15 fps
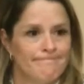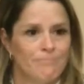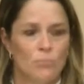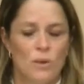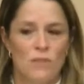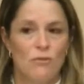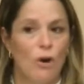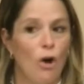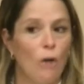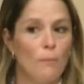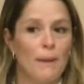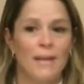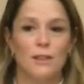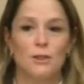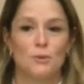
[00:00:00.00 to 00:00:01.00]
We've all
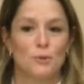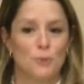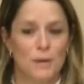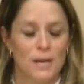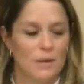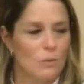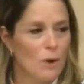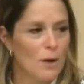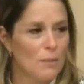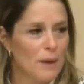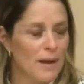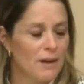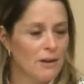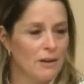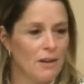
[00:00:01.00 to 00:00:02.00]
been through it in one
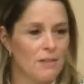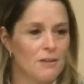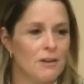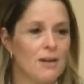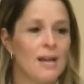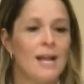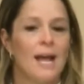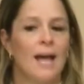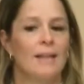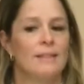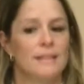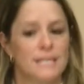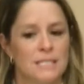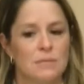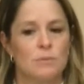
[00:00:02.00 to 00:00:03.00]
way or another, and
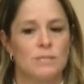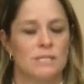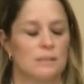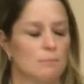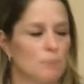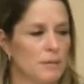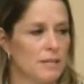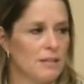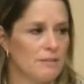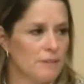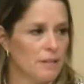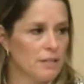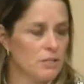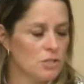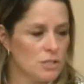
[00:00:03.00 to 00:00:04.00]
this was simply the
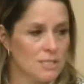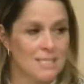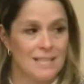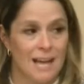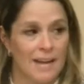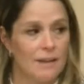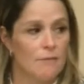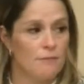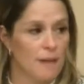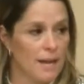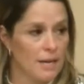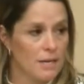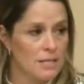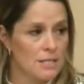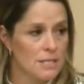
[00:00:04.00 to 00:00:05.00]
village's side
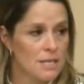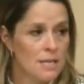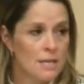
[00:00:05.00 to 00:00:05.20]
effect.